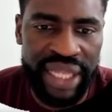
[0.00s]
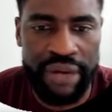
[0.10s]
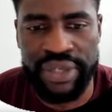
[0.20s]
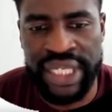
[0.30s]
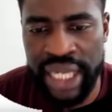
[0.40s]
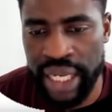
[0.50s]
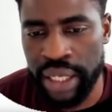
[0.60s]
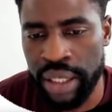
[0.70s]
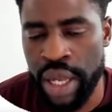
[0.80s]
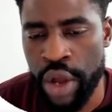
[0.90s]
they were
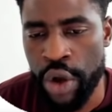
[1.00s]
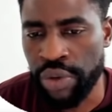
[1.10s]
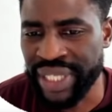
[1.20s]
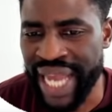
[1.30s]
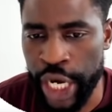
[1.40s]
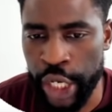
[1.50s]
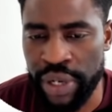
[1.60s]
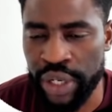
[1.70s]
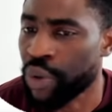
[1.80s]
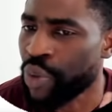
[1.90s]
saying was
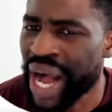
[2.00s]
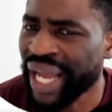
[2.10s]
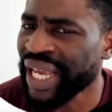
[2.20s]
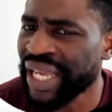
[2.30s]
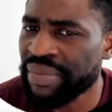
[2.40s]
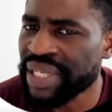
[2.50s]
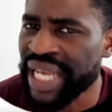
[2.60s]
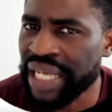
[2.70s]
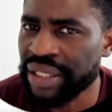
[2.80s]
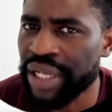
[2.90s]
accurate, why A M C
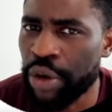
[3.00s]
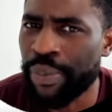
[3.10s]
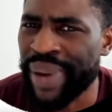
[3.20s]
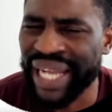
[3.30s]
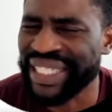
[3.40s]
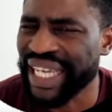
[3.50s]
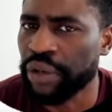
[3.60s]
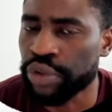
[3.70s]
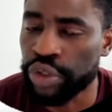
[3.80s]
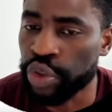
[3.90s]
hasn't go back down
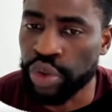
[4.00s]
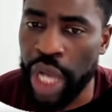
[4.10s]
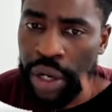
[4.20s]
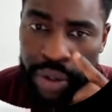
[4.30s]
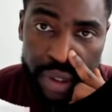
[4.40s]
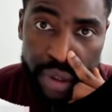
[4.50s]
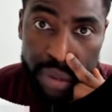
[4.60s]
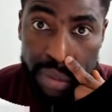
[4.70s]
to two dollars?